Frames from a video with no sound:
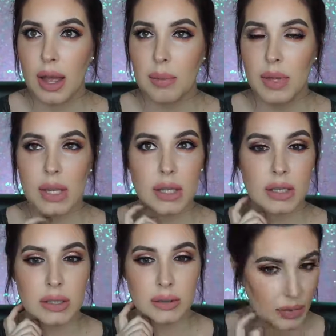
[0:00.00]
I
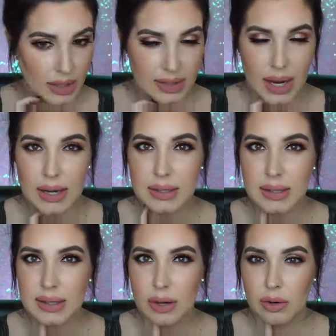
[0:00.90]
mean, it's not
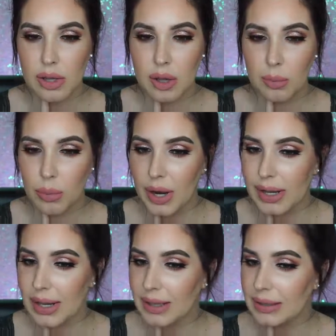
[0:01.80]
necessarily
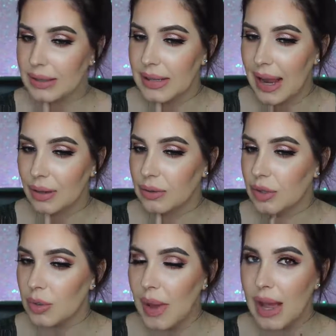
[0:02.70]
breaking down
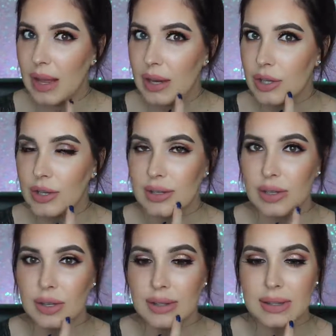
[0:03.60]
too bad. It
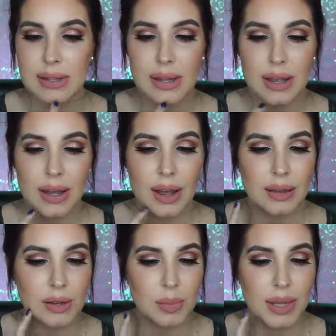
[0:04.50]
just looks
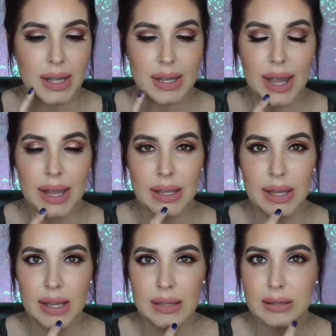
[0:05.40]
a little bit
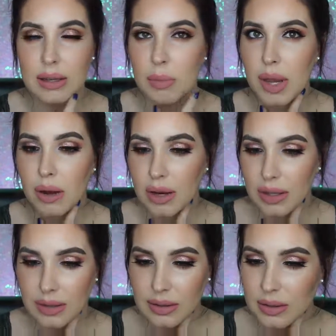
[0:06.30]
cakey in some
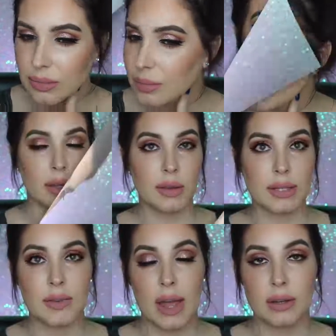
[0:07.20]
areas.
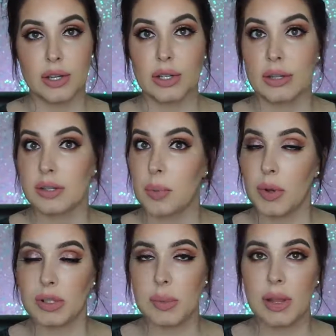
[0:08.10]
This foundation is
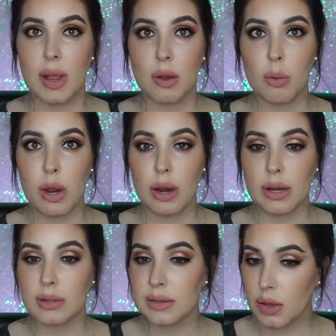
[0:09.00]
supposed to be long
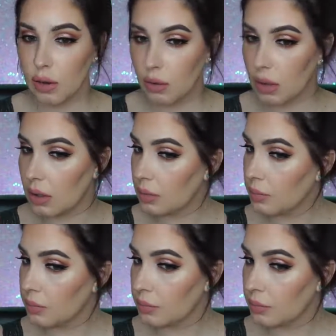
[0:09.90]
wearing, so